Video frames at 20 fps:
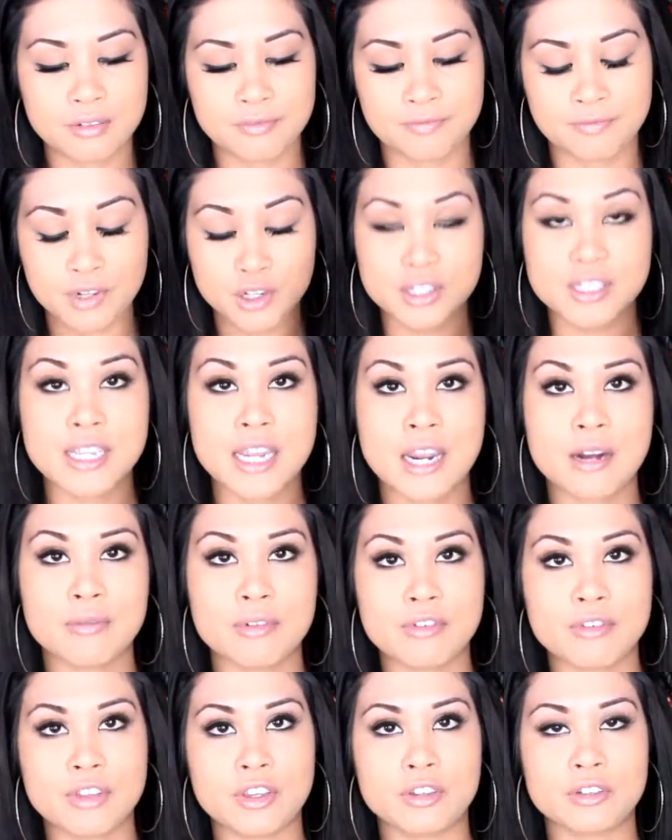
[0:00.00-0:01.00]
first-hand
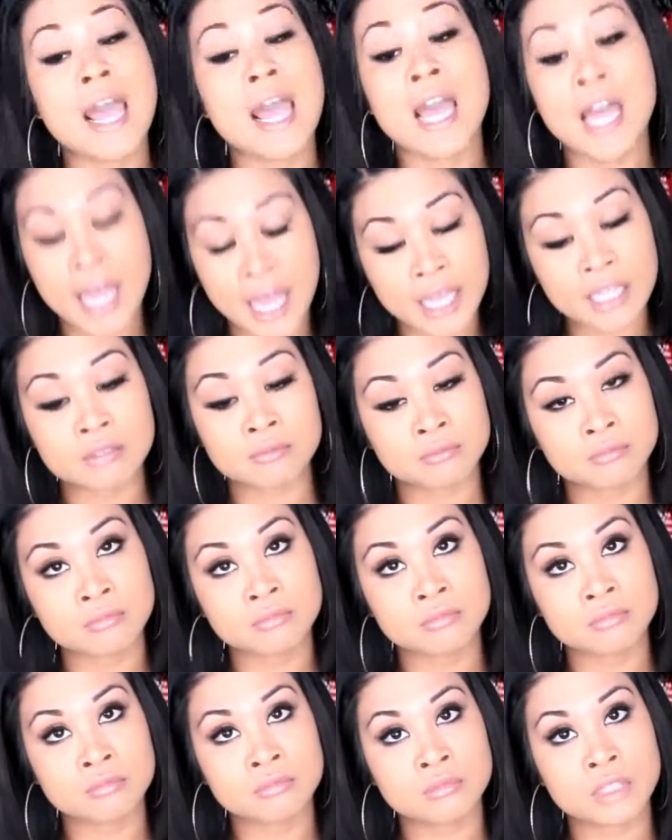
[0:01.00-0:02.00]
review. Hey,
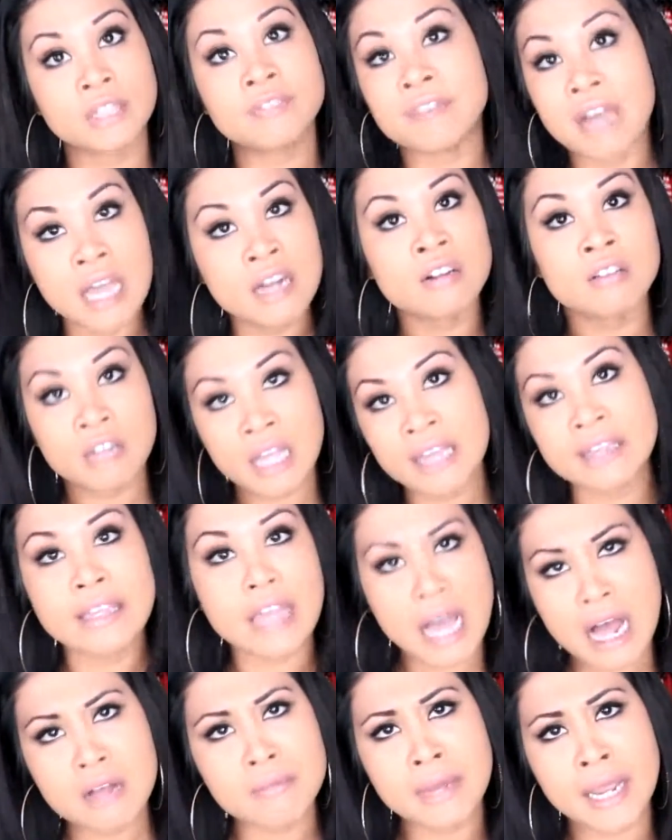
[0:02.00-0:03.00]
if I don't
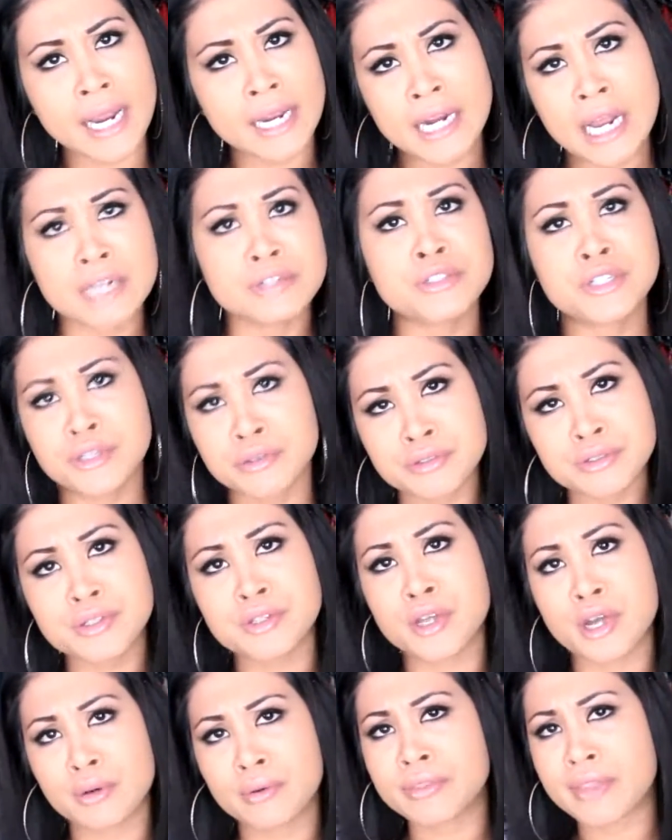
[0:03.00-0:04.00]
like Alma and I choose to
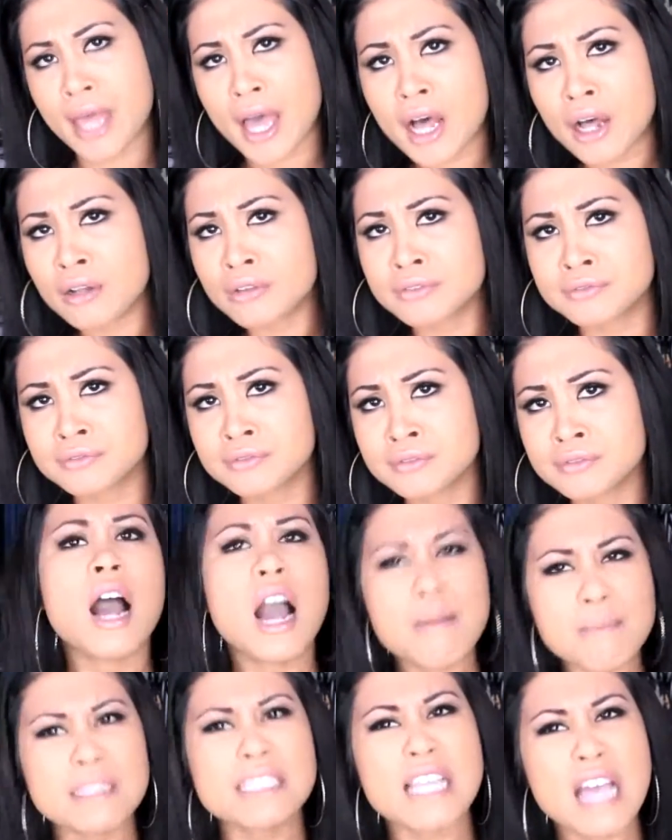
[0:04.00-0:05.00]
go with Elf,
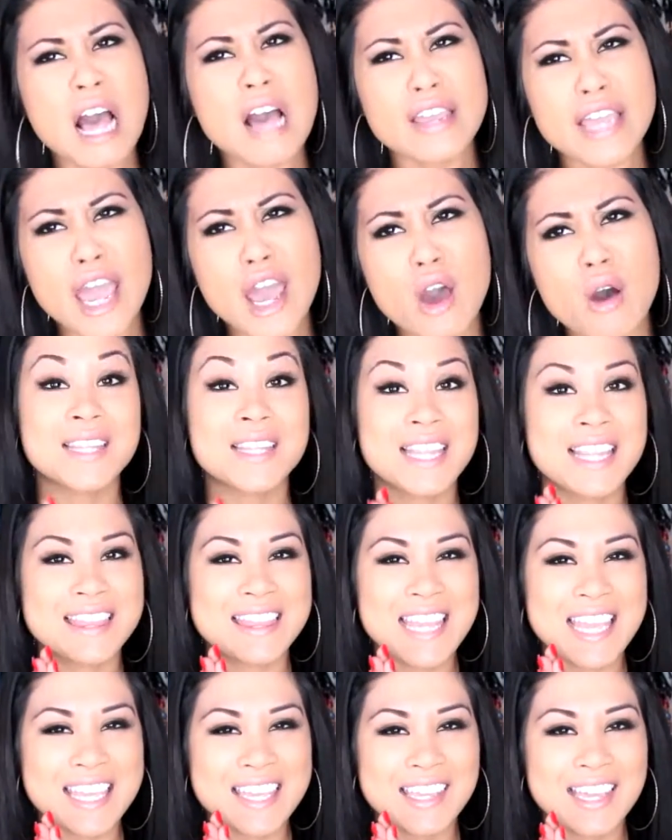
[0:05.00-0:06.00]
I'ma tell you.
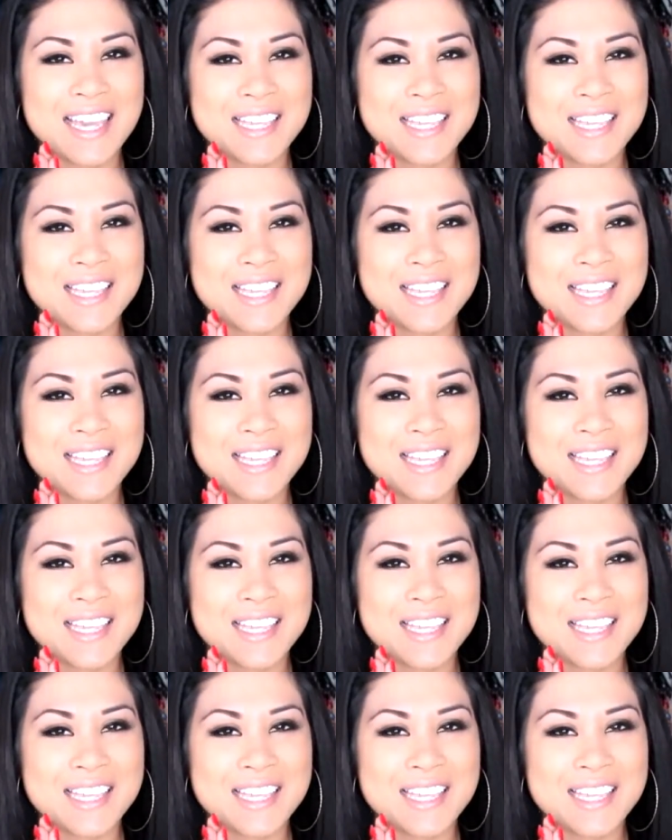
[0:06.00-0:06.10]
Thank you